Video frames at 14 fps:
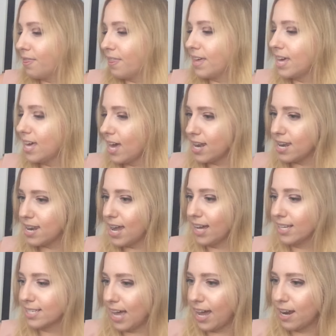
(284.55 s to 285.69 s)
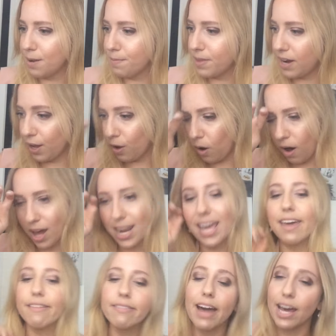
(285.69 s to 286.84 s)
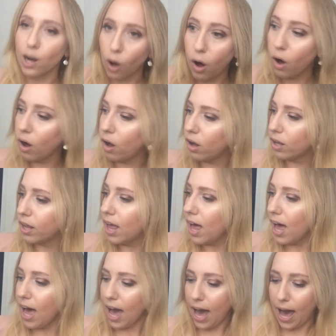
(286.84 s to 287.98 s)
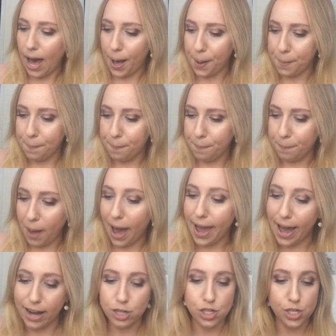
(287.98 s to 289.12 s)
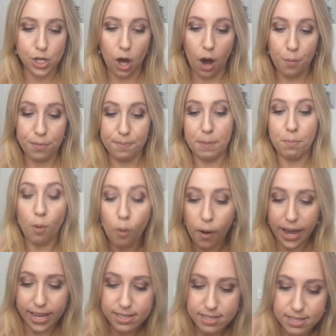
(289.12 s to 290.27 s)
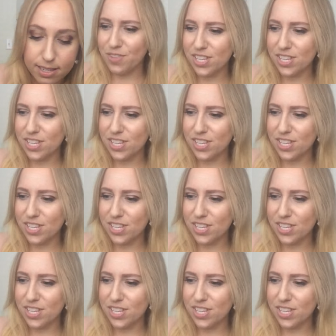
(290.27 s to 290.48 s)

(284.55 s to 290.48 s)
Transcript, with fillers: The next item that I got in that haul, I actually got with my points.